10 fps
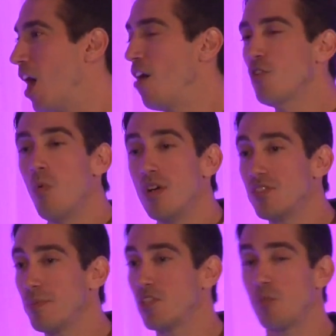Other
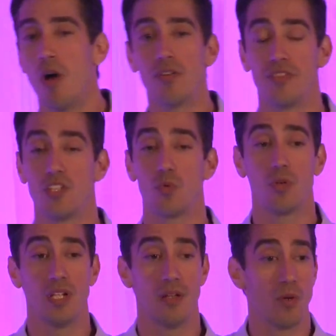ones, I mean, smaller things
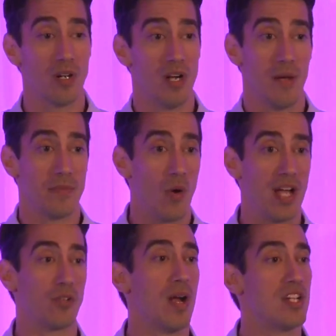were
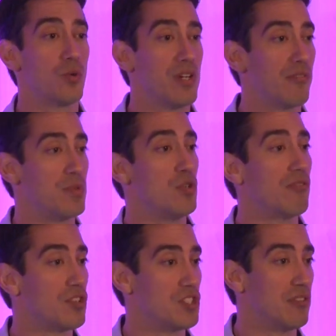I graduated from the
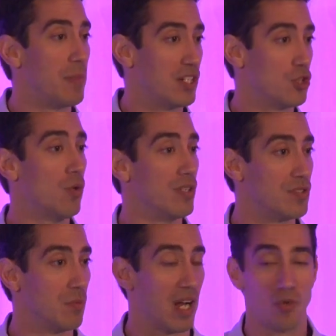university of my
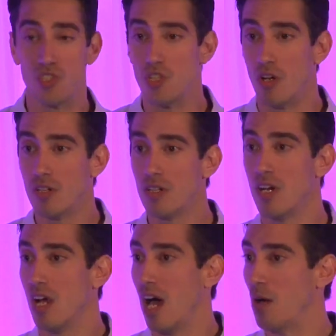choice. When I was
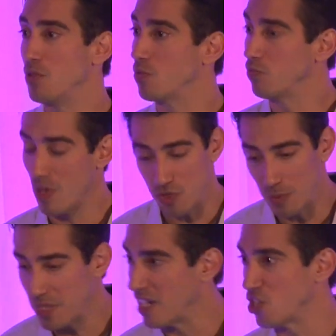younger, that was
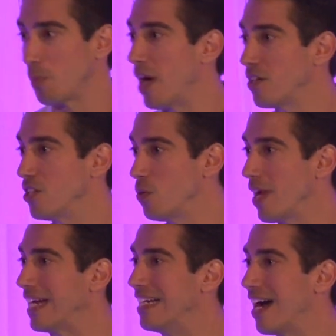something I aspired to do,
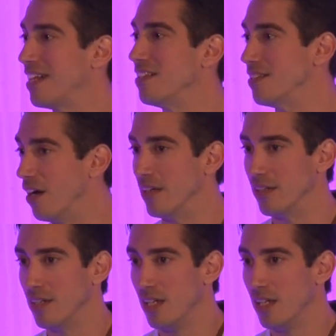and I got it done.